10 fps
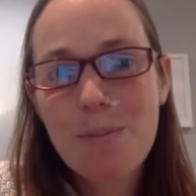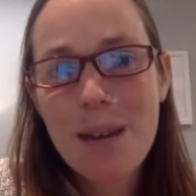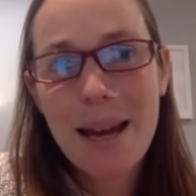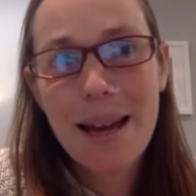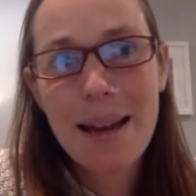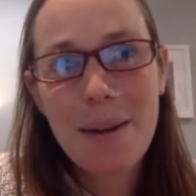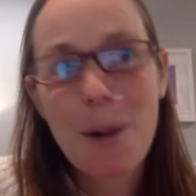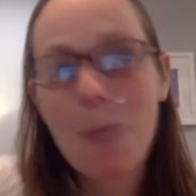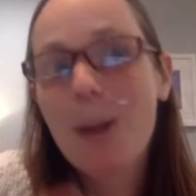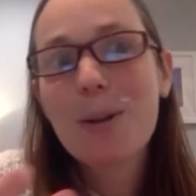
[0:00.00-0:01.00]
uh,
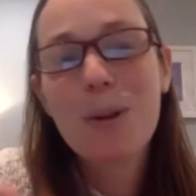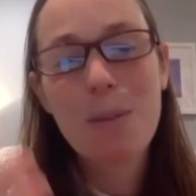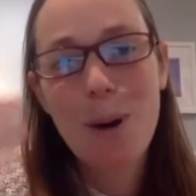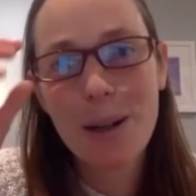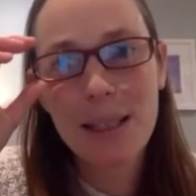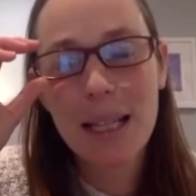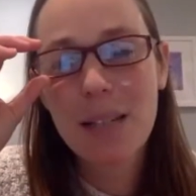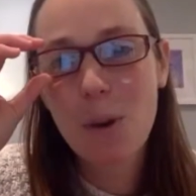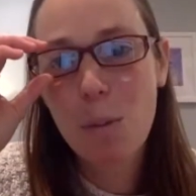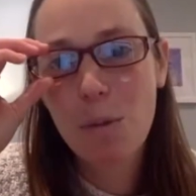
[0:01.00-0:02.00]
I wanted to impart a sense
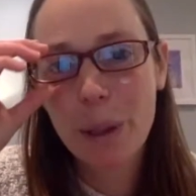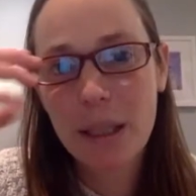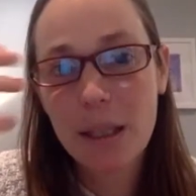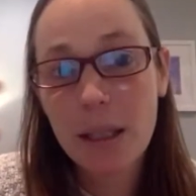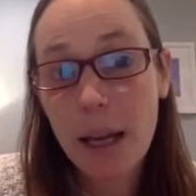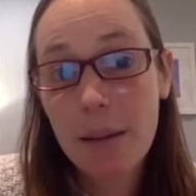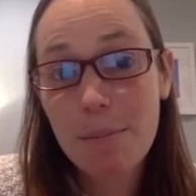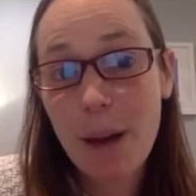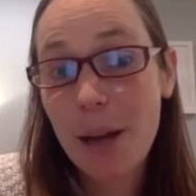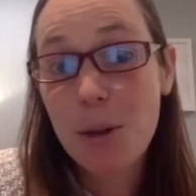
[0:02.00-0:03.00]
of hopefulness because I
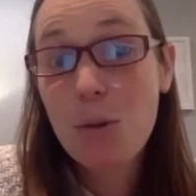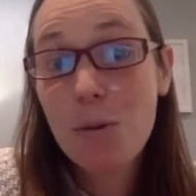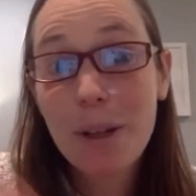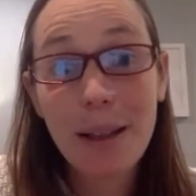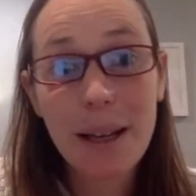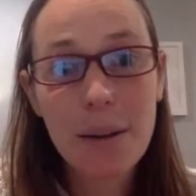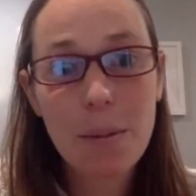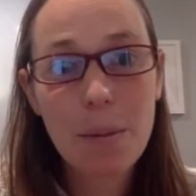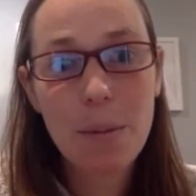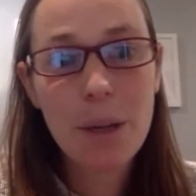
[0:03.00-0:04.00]
I do feel like
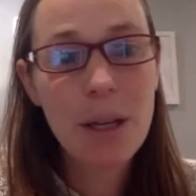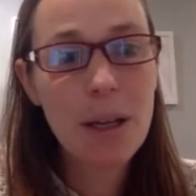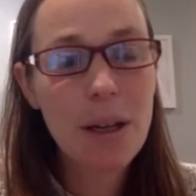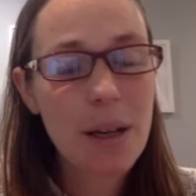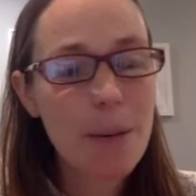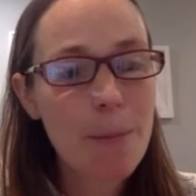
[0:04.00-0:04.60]
we